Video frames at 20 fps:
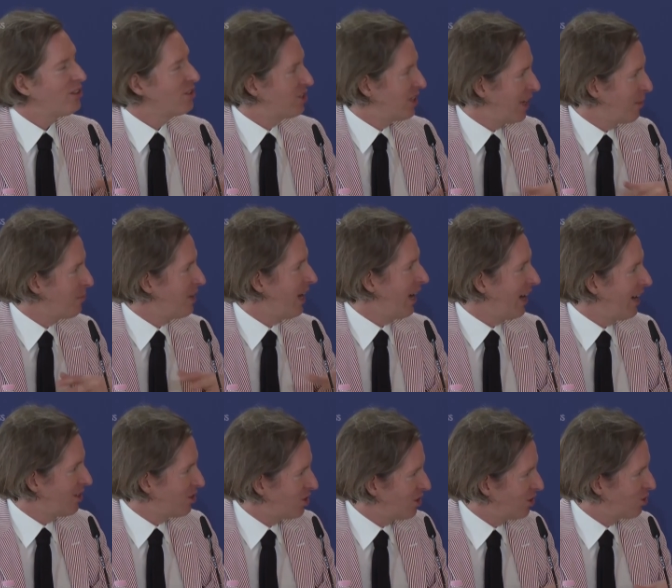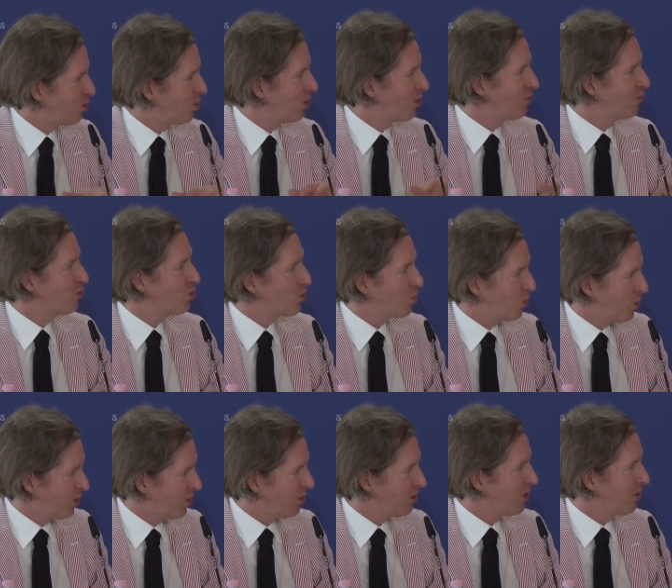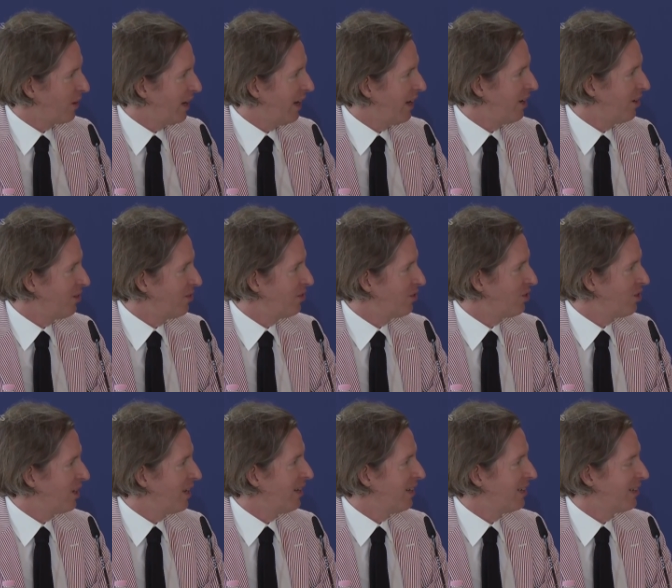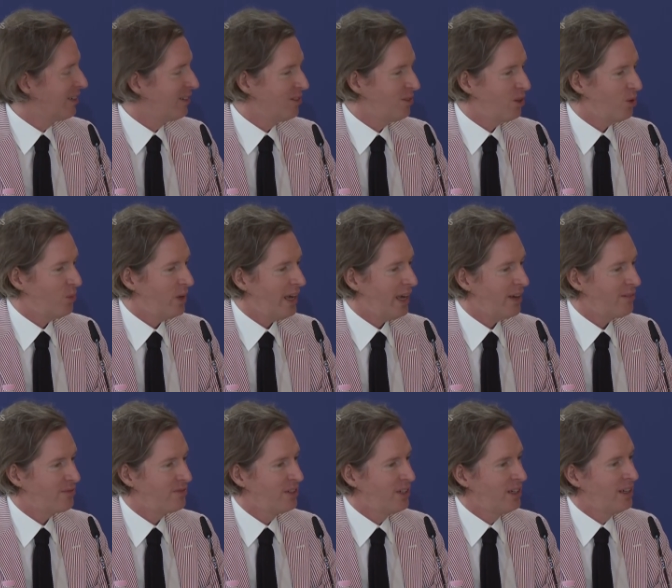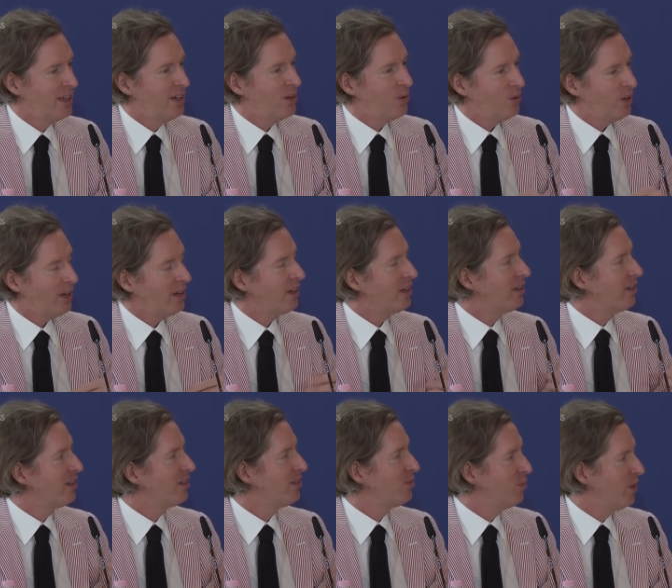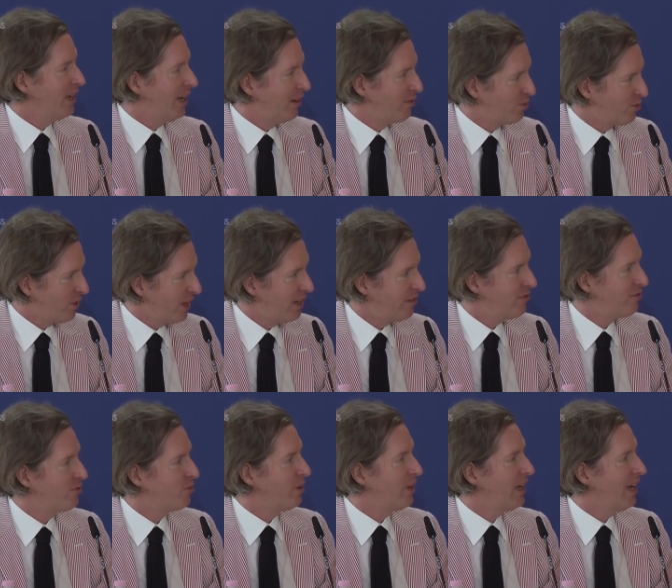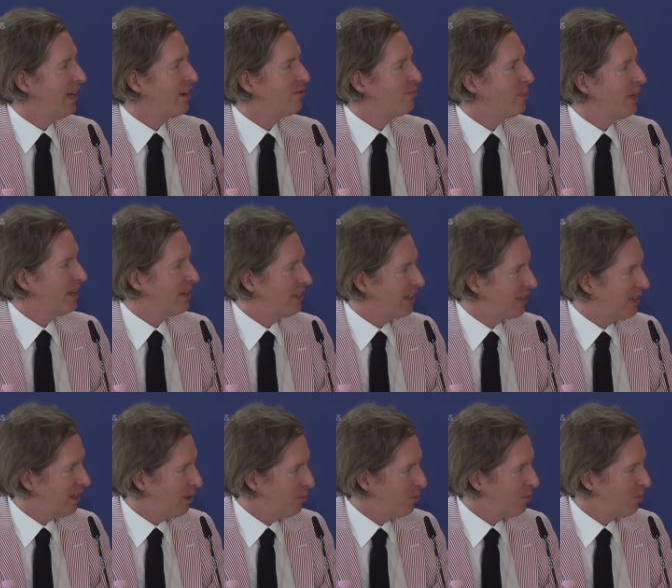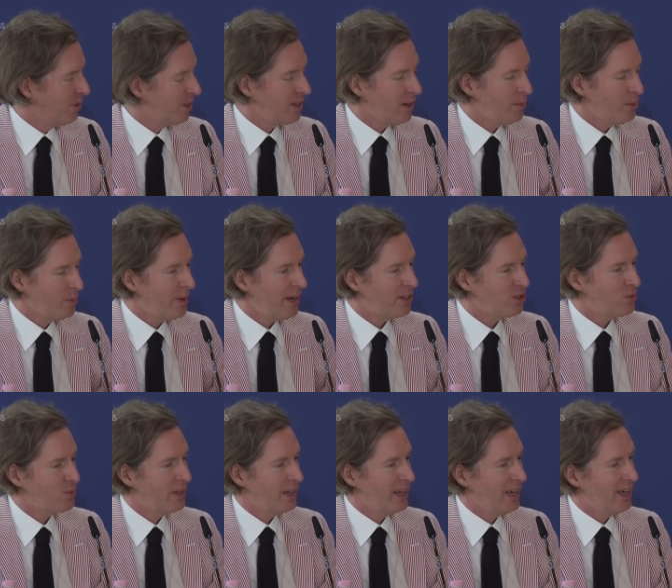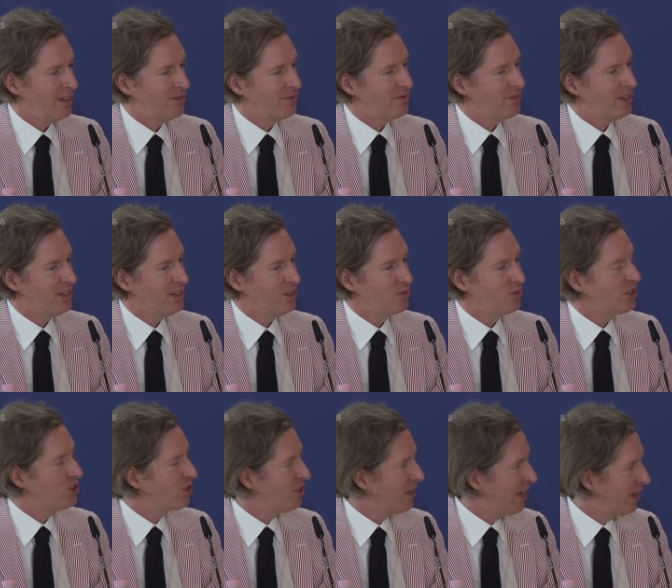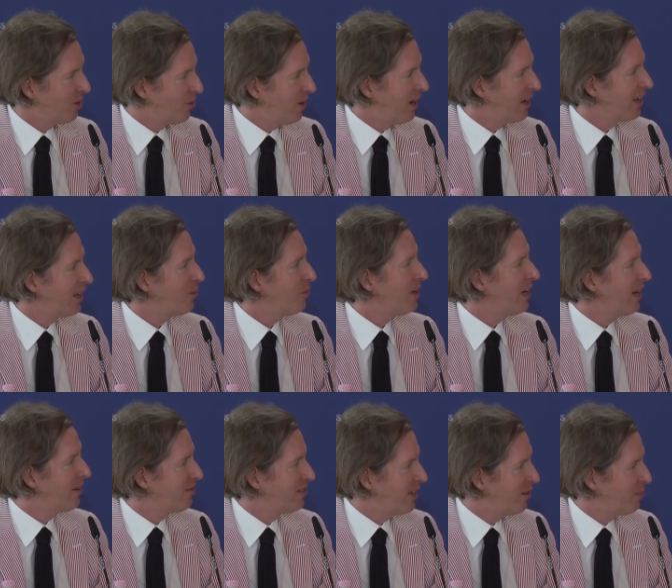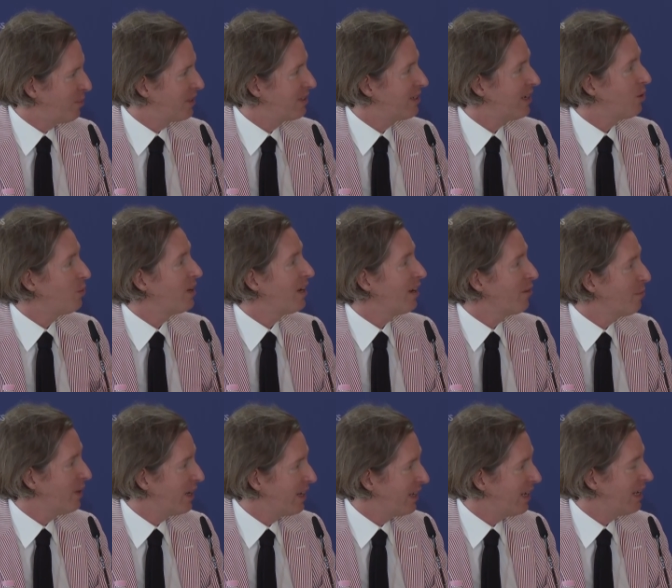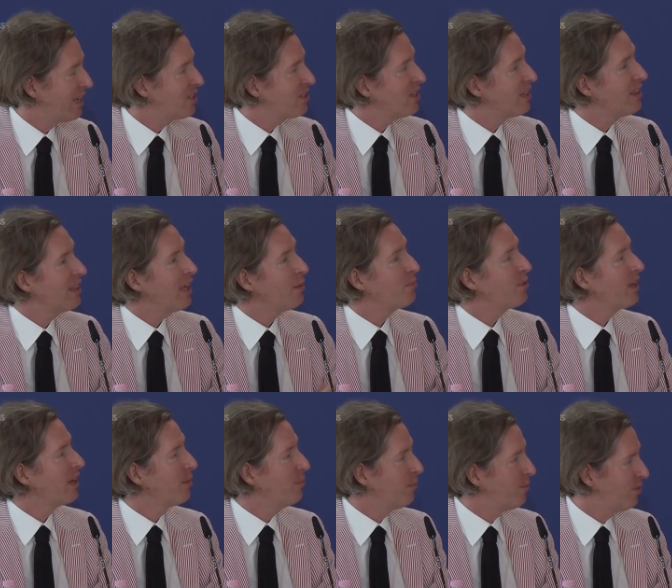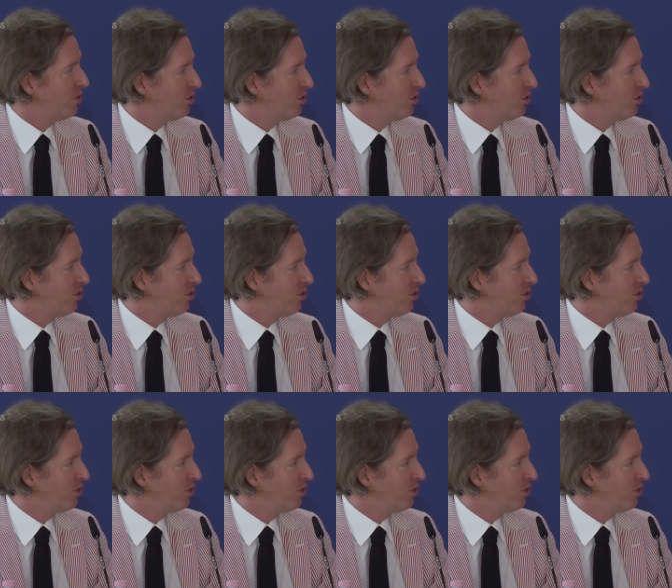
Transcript: same cast is sort of swirled around. You know, we have Rafe, we have Benedict Cumberbatch, we have Richard Ayoade, we have Dev Patel, we have Ben Kingsley. They play